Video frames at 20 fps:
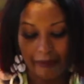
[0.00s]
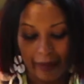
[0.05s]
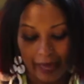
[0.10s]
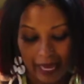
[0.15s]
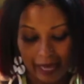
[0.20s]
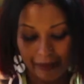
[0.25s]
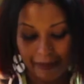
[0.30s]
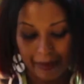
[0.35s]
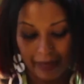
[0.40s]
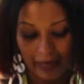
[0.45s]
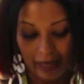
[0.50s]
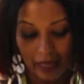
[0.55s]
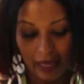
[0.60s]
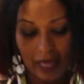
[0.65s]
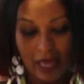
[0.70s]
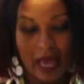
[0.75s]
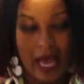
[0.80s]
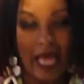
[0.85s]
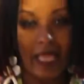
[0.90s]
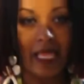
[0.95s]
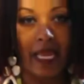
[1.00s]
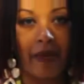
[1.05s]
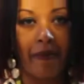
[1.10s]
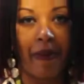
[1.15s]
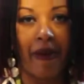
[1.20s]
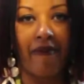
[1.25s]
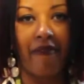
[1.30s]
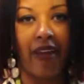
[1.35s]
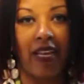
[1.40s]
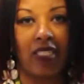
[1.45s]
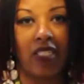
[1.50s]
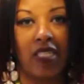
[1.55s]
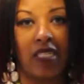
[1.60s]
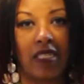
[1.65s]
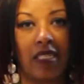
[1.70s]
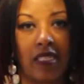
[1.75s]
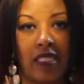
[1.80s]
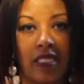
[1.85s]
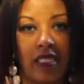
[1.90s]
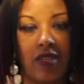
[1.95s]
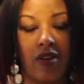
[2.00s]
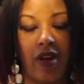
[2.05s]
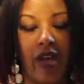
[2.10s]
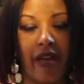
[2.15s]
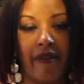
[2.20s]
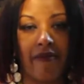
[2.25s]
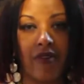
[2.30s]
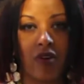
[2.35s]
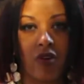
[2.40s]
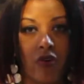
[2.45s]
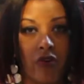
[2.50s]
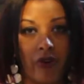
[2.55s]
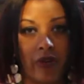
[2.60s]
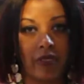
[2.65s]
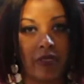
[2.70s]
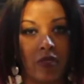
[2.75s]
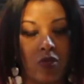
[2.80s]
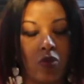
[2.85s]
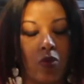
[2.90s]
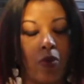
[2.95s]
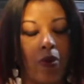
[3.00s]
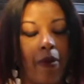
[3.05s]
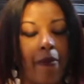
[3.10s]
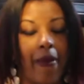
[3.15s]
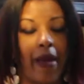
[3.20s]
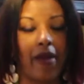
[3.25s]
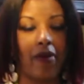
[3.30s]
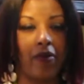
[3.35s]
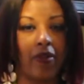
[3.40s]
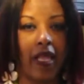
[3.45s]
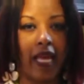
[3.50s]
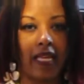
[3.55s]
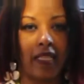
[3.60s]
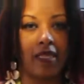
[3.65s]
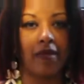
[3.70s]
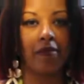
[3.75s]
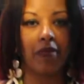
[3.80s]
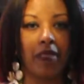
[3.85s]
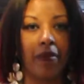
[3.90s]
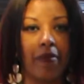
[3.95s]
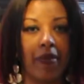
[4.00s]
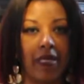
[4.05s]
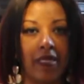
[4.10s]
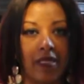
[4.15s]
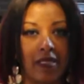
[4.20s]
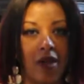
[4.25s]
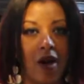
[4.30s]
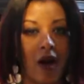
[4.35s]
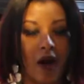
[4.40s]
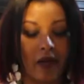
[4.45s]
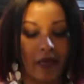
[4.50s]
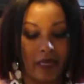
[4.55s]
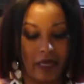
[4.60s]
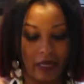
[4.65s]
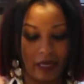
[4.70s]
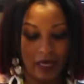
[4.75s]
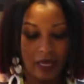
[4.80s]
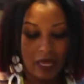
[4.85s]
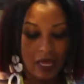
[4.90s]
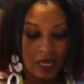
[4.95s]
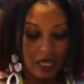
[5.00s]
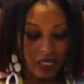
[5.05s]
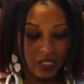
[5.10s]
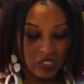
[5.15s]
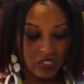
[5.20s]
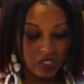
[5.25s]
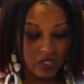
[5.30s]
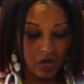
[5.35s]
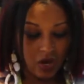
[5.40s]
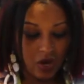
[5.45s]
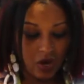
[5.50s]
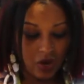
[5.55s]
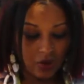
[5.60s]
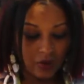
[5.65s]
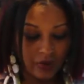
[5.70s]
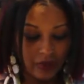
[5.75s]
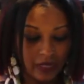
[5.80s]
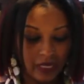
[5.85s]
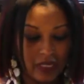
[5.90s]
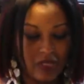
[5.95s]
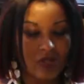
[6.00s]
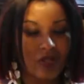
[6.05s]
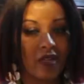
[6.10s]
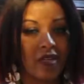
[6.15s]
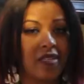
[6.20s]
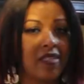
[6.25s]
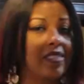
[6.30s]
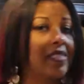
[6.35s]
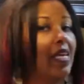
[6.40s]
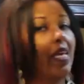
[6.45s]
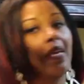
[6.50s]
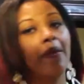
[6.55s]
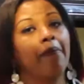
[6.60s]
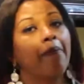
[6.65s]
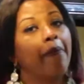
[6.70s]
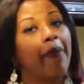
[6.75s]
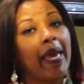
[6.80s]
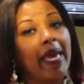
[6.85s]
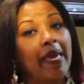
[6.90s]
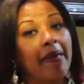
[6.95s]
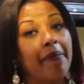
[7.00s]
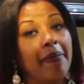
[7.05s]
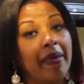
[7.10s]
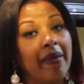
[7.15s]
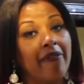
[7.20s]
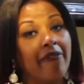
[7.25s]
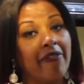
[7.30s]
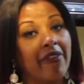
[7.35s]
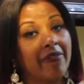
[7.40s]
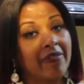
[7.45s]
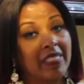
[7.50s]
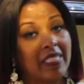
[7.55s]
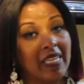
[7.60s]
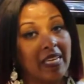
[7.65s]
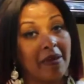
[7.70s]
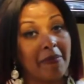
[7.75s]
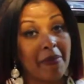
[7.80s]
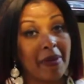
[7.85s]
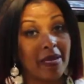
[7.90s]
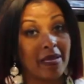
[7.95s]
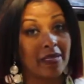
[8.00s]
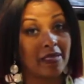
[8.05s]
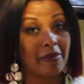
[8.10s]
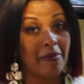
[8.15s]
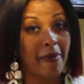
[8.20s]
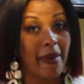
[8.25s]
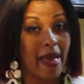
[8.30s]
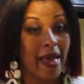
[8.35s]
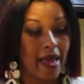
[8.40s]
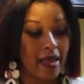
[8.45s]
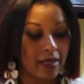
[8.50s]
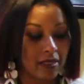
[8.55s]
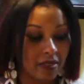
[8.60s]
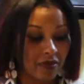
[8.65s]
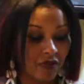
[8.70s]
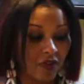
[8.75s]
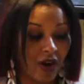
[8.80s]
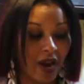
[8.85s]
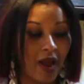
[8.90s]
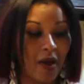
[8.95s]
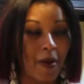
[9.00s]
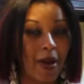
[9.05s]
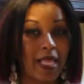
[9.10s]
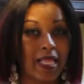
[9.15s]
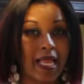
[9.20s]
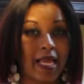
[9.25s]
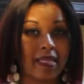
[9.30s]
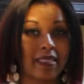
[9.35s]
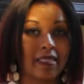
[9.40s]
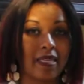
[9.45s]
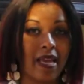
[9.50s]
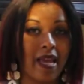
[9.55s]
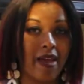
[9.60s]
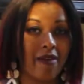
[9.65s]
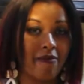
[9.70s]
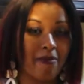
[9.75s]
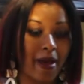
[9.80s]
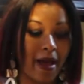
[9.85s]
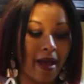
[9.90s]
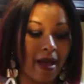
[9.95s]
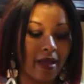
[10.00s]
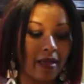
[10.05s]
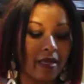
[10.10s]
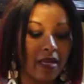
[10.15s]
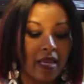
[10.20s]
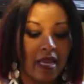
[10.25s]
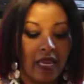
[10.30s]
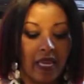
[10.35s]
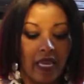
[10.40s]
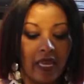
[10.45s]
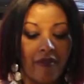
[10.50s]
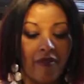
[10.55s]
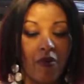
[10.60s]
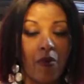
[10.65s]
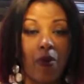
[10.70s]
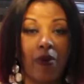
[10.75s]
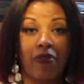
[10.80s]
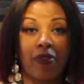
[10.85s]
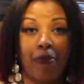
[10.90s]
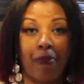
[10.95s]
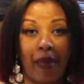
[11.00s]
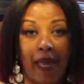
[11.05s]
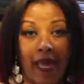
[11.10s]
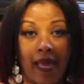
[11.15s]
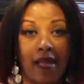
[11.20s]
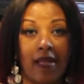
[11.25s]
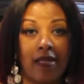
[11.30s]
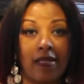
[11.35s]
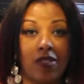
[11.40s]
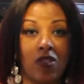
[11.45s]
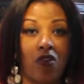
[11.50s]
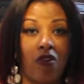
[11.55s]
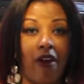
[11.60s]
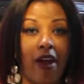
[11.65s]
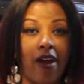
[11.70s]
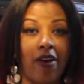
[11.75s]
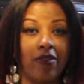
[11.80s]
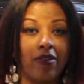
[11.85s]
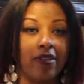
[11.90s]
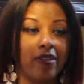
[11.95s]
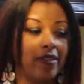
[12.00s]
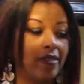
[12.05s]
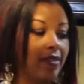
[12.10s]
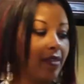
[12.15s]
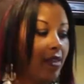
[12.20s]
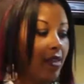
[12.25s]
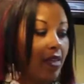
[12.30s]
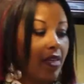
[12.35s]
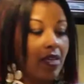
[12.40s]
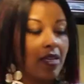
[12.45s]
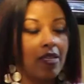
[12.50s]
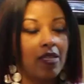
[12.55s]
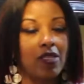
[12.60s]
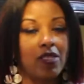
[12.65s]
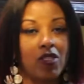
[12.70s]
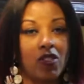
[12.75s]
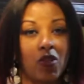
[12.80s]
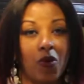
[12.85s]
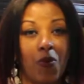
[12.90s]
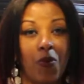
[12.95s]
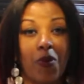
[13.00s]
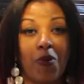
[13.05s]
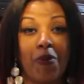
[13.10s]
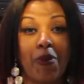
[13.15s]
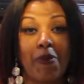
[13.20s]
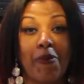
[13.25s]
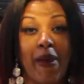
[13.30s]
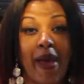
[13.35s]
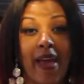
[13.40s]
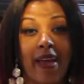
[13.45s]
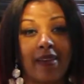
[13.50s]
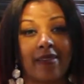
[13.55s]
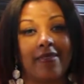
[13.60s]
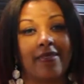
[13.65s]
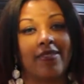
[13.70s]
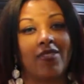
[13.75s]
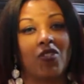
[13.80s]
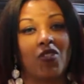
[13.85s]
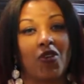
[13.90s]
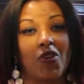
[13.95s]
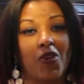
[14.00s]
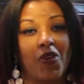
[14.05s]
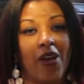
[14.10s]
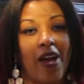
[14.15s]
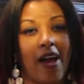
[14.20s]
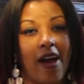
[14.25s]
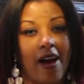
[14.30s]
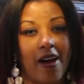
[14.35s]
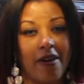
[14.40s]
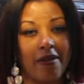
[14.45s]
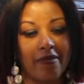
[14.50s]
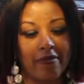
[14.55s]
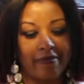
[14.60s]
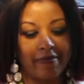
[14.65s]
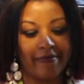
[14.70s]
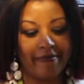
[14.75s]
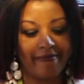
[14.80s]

maybe, I like my veggies to still have a crisp to them. I don't like them to be soggy. So these are going to take maybe 15 minutes max for how I like to have mine, even with the pan is crowded. So we'll be back to show you how